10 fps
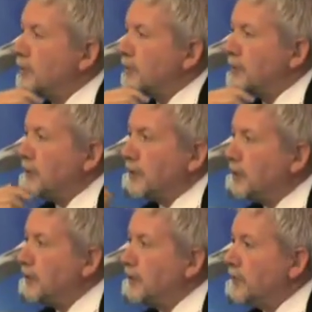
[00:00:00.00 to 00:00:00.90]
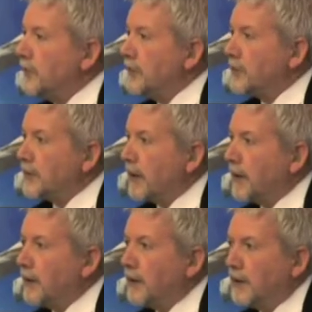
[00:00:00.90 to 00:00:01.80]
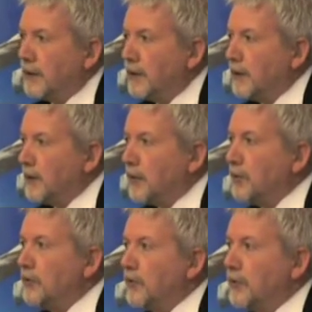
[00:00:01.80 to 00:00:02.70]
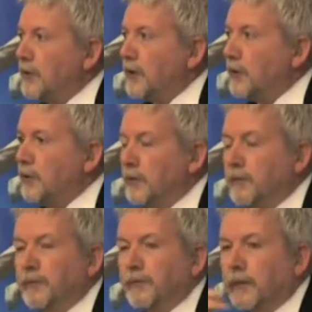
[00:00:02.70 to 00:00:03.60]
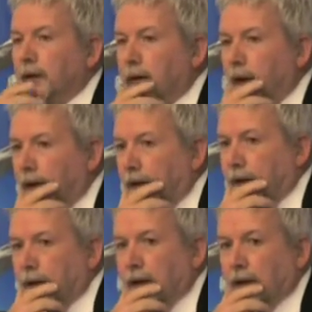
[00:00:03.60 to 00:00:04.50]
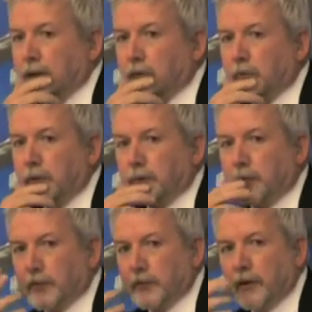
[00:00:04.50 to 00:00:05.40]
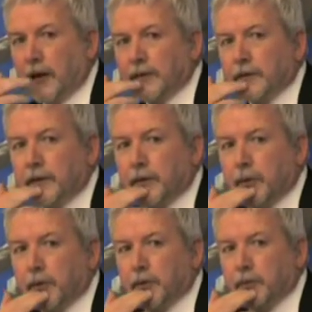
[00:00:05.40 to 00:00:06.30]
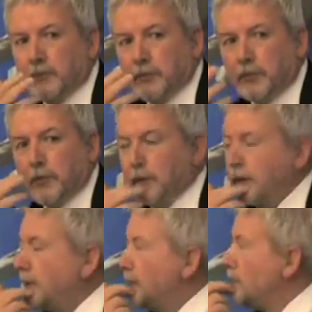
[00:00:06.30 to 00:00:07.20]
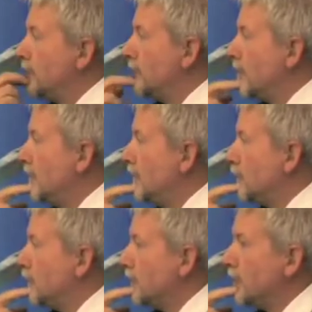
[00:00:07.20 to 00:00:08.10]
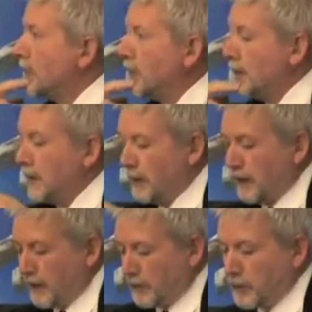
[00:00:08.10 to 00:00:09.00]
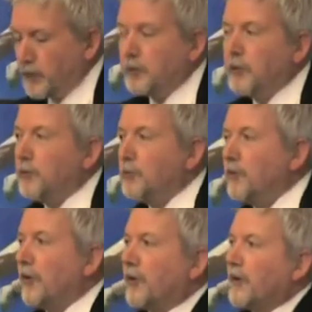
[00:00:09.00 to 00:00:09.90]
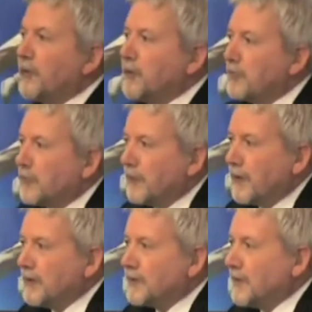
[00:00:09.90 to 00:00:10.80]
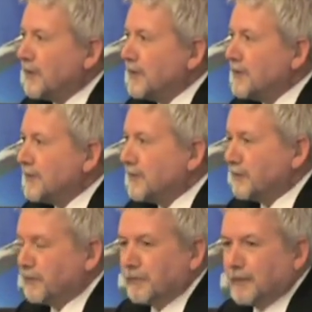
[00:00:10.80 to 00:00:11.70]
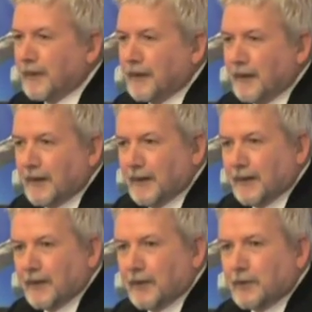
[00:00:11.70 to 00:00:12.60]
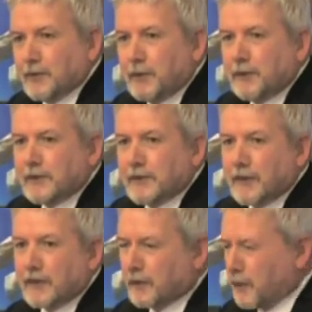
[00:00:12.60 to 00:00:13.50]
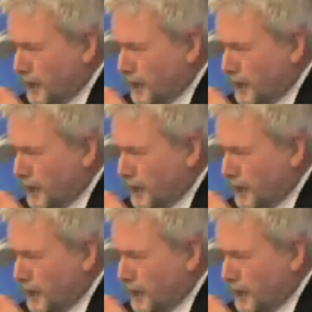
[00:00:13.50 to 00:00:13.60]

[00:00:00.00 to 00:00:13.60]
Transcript: children couldn't see the sky, couldn't see out. And when I was asking about what kind of design that was, I was told it was random fenestration, which means stick the